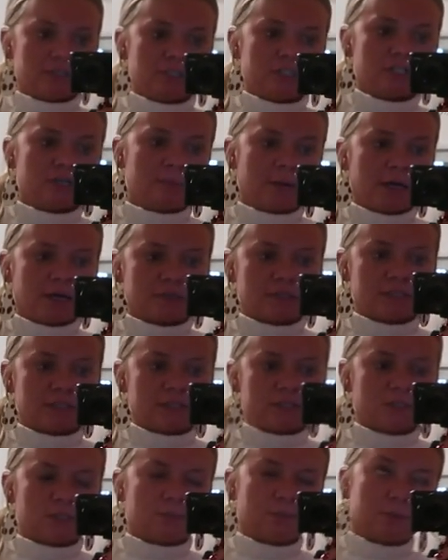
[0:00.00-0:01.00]
TJ Maxx.
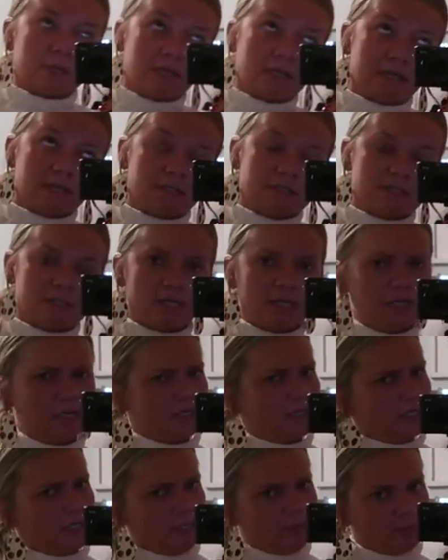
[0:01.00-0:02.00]
It's the brand
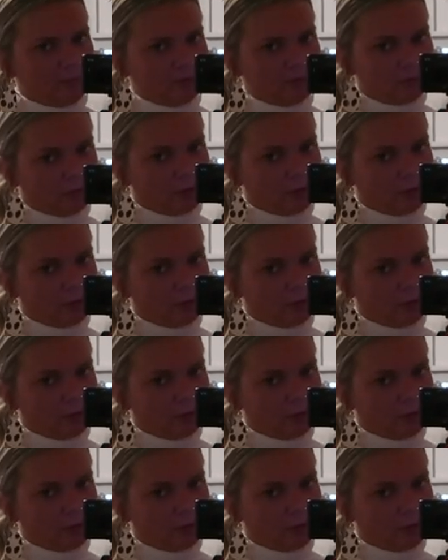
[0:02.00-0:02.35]
Hippie